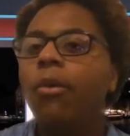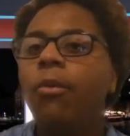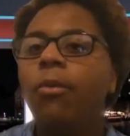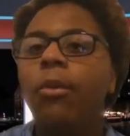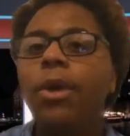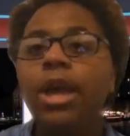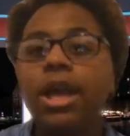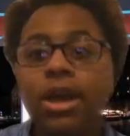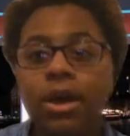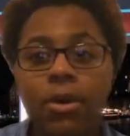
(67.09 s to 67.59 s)

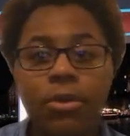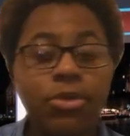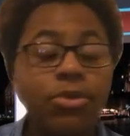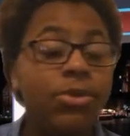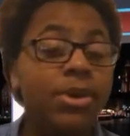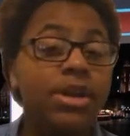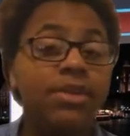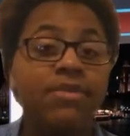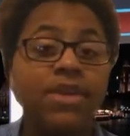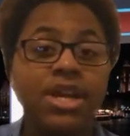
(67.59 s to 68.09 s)
we go
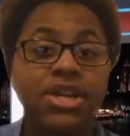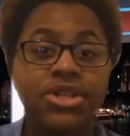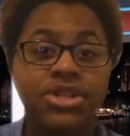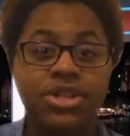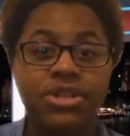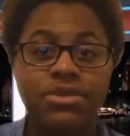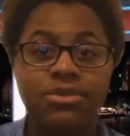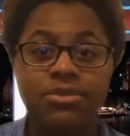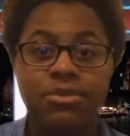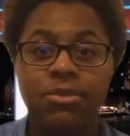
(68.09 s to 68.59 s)
through
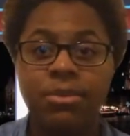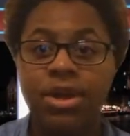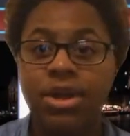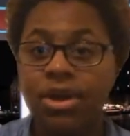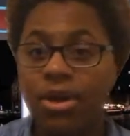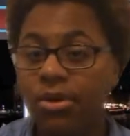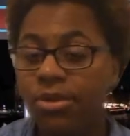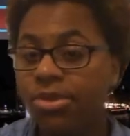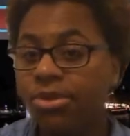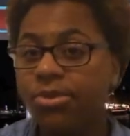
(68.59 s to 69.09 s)
innovation. We
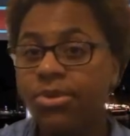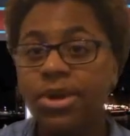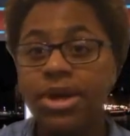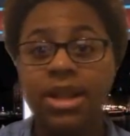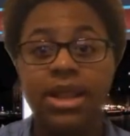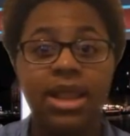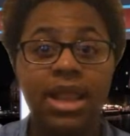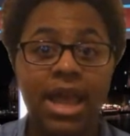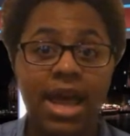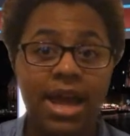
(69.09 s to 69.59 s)
go through
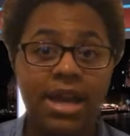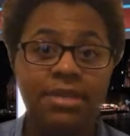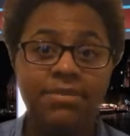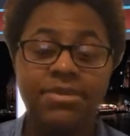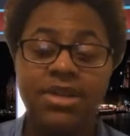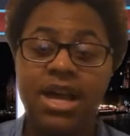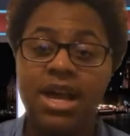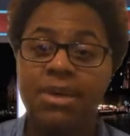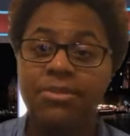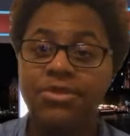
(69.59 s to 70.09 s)
it a lot
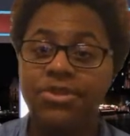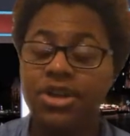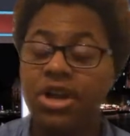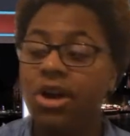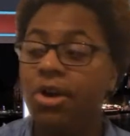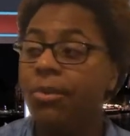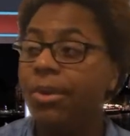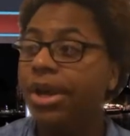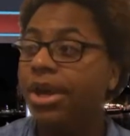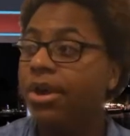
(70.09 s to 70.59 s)
of times,
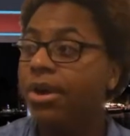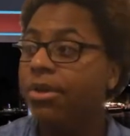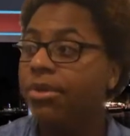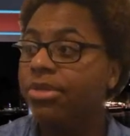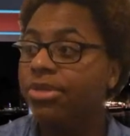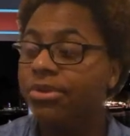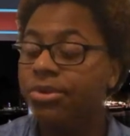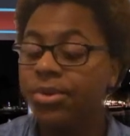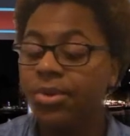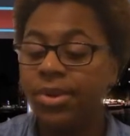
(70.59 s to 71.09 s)
y'all. We go
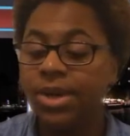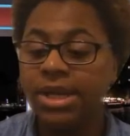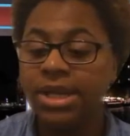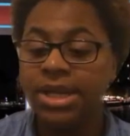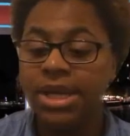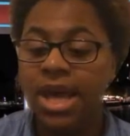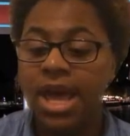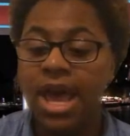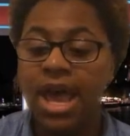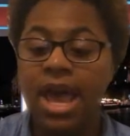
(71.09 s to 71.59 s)
through
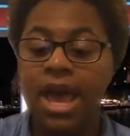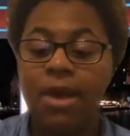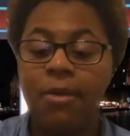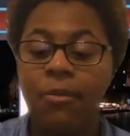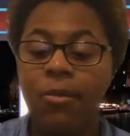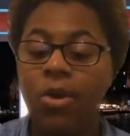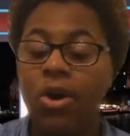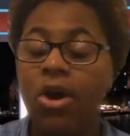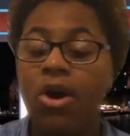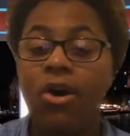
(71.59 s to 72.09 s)
it,
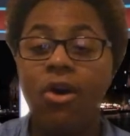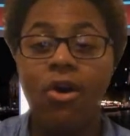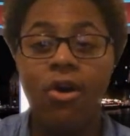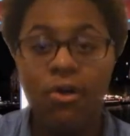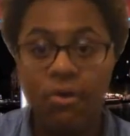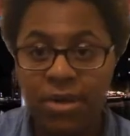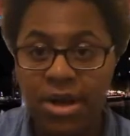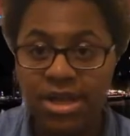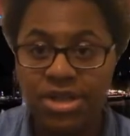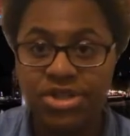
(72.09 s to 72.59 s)
and we're
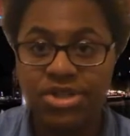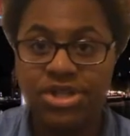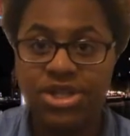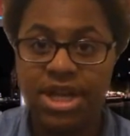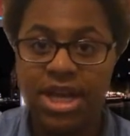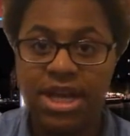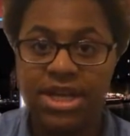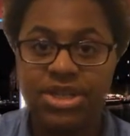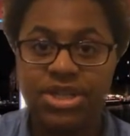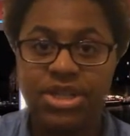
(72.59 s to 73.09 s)
always
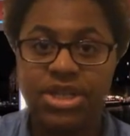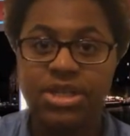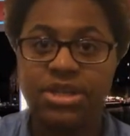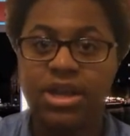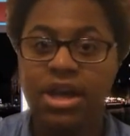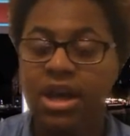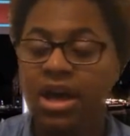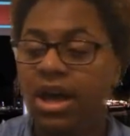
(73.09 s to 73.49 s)
changing.